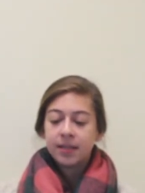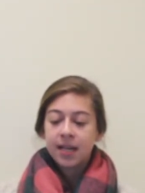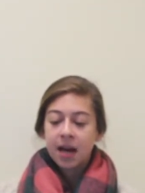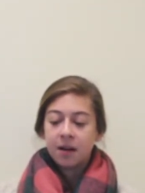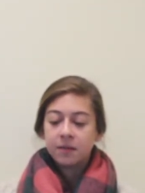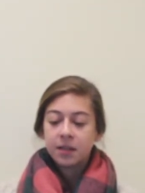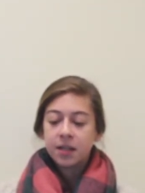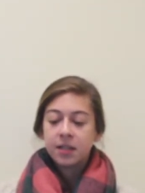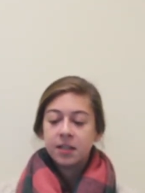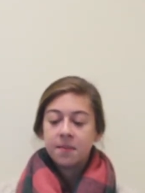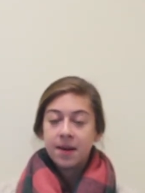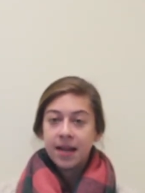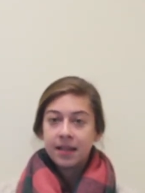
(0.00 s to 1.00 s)
sounds
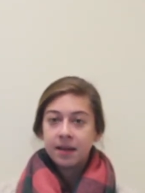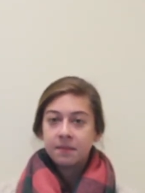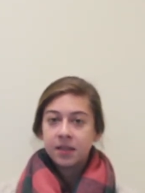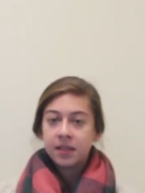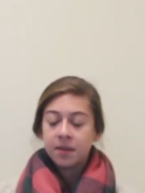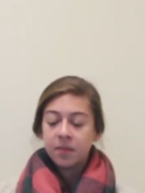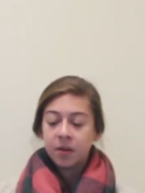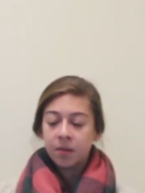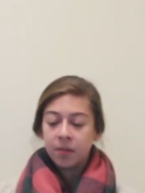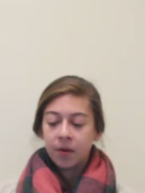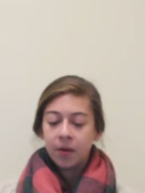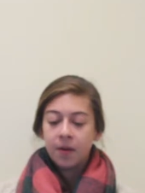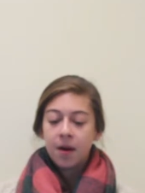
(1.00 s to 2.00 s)
to make them
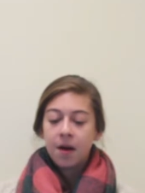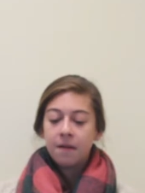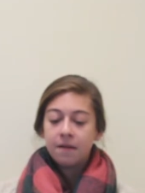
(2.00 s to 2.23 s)
stimulable